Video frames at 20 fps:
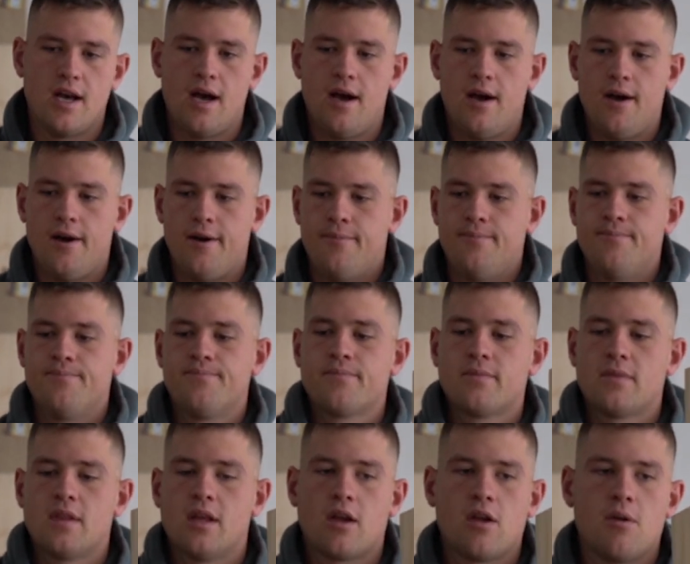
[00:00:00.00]

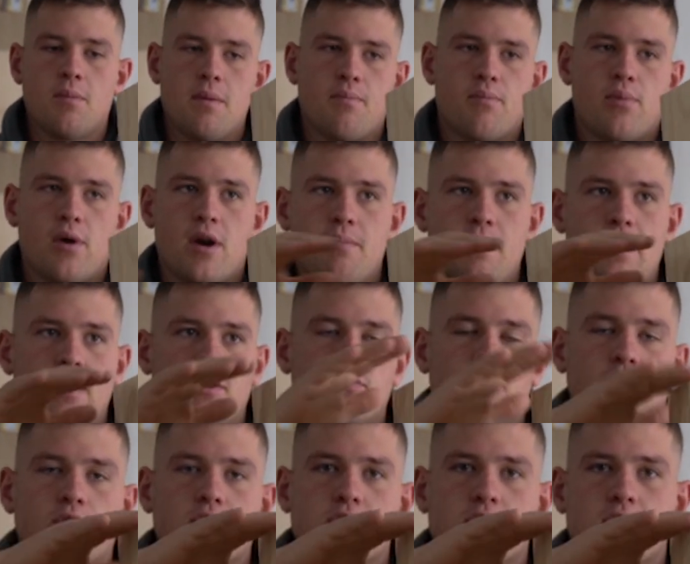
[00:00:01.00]
They're going to be pretty big
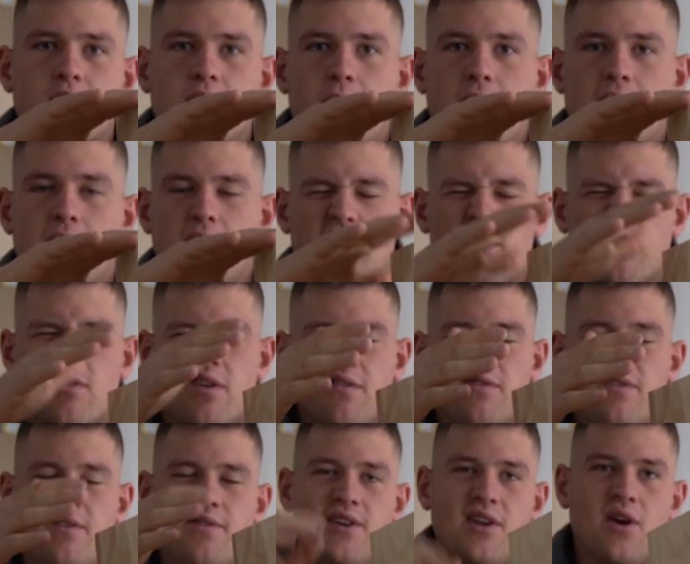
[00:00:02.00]
drawers. So they're about
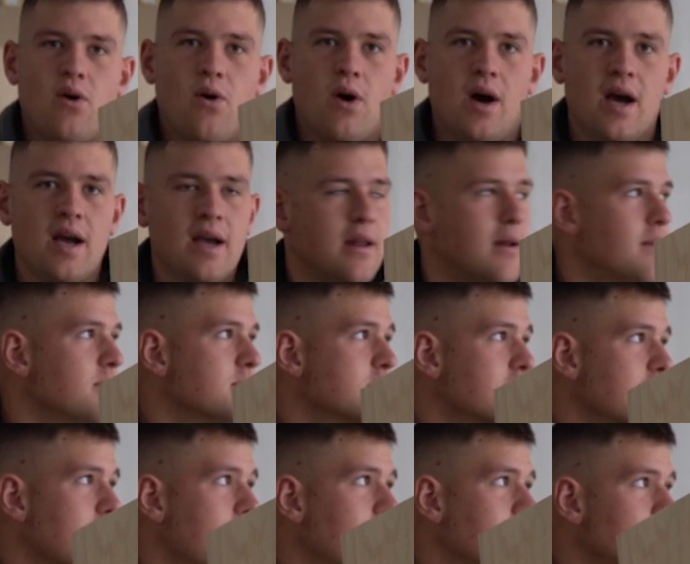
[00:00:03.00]
350 high. I'm
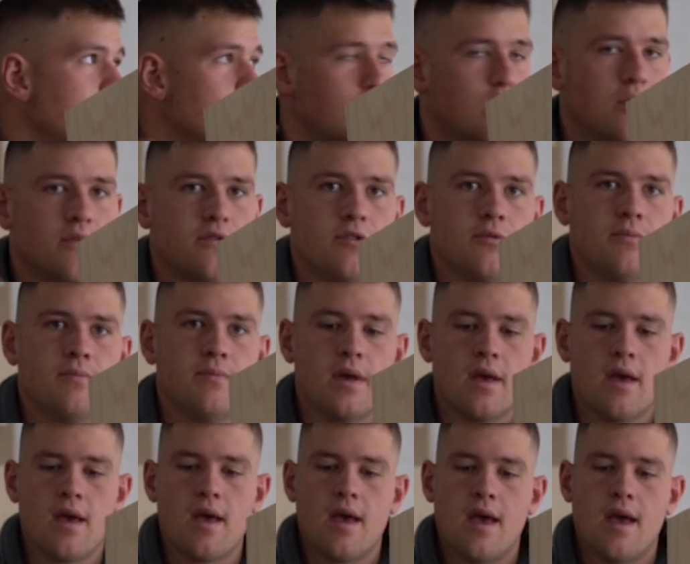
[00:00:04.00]
just going to have 2 of them.